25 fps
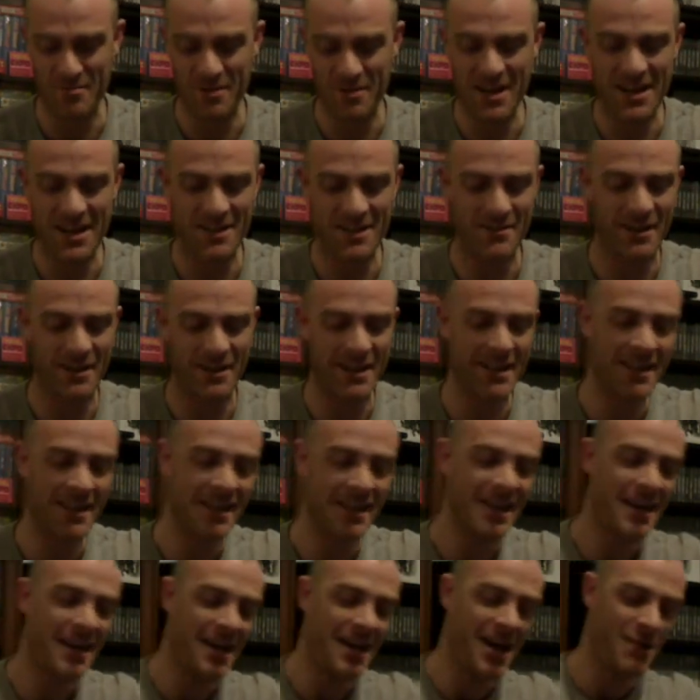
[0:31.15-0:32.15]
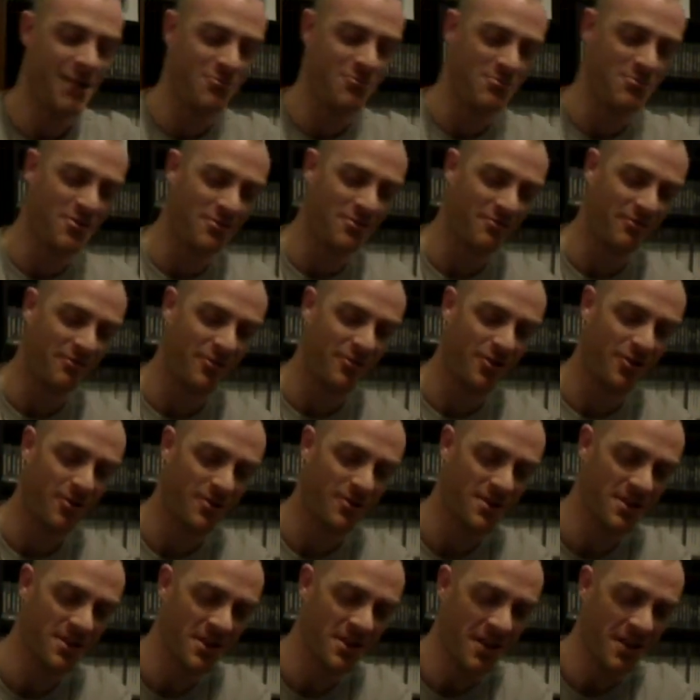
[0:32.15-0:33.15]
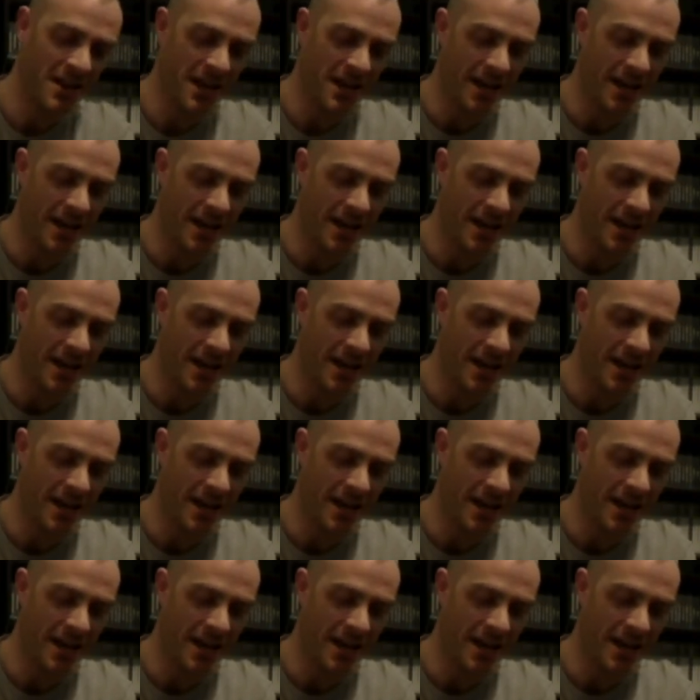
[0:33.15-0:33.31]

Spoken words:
But anyway, we'll move forward.